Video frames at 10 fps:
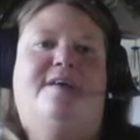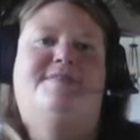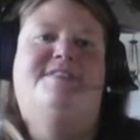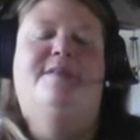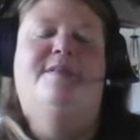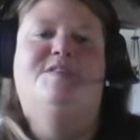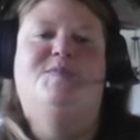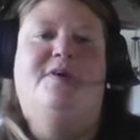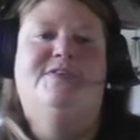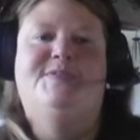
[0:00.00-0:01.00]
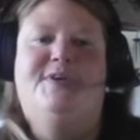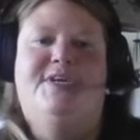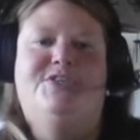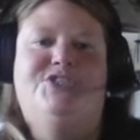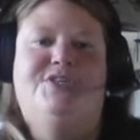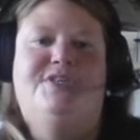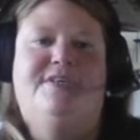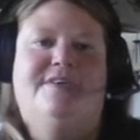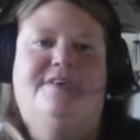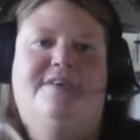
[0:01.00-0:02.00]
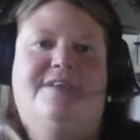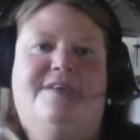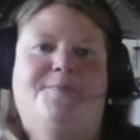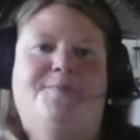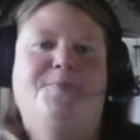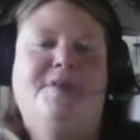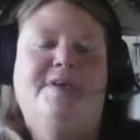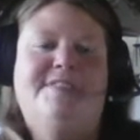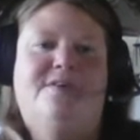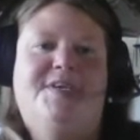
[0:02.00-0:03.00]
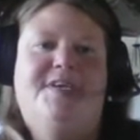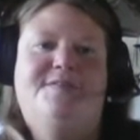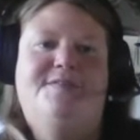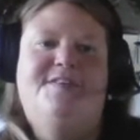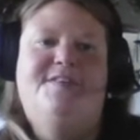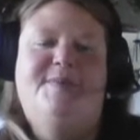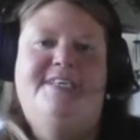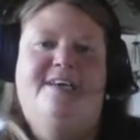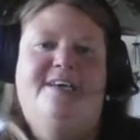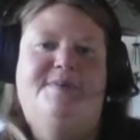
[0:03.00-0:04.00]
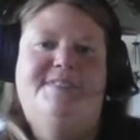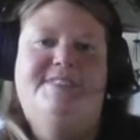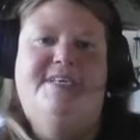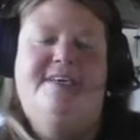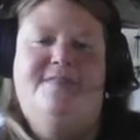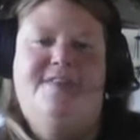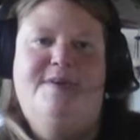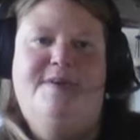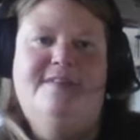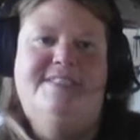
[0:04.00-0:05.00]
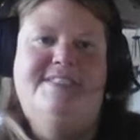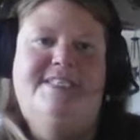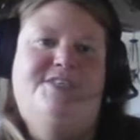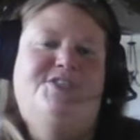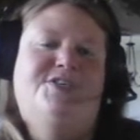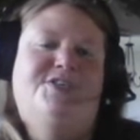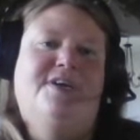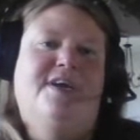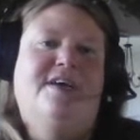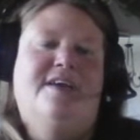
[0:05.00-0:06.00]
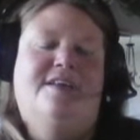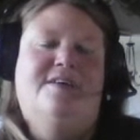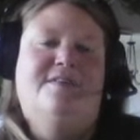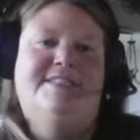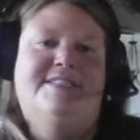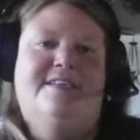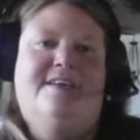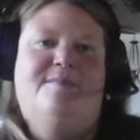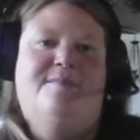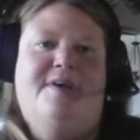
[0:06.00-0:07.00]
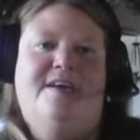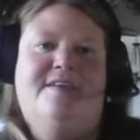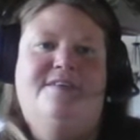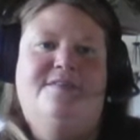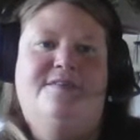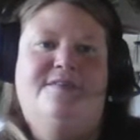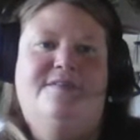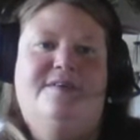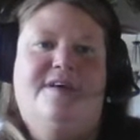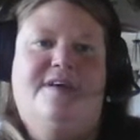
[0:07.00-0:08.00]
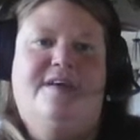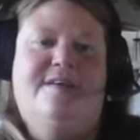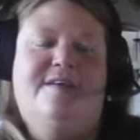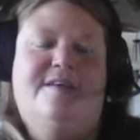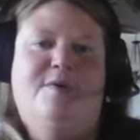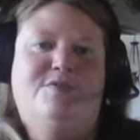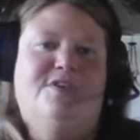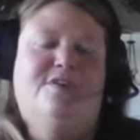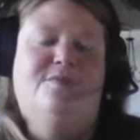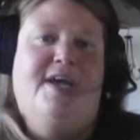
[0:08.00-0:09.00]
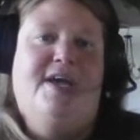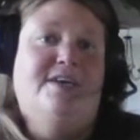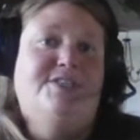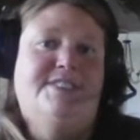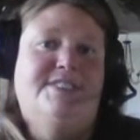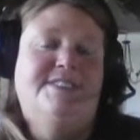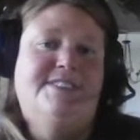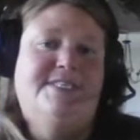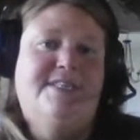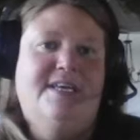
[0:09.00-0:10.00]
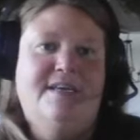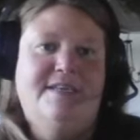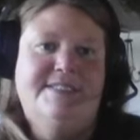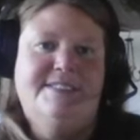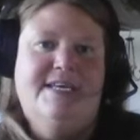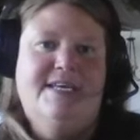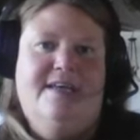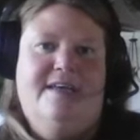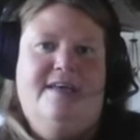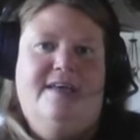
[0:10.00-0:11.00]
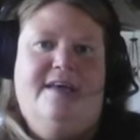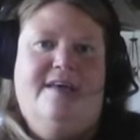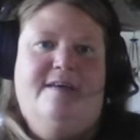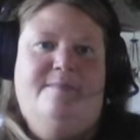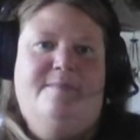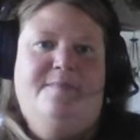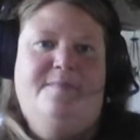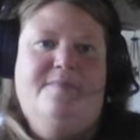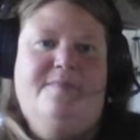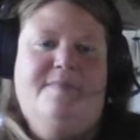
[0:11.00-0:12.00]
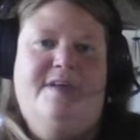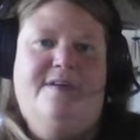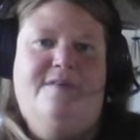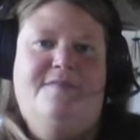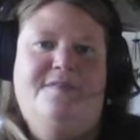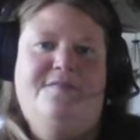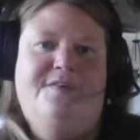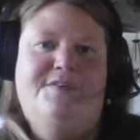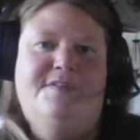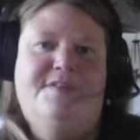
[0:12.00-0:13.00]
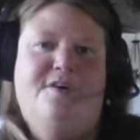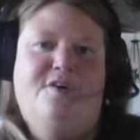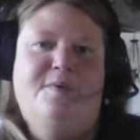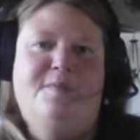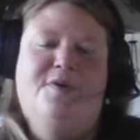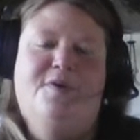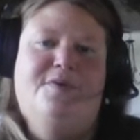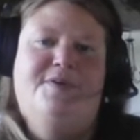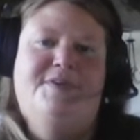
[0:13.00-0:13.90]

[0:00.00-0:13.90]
some of those parts were injured. You know? So it gives you some examples, like if the amygdala is injured, that's going to impact your emotional reactions to things. Um, if your frontal lobe or motor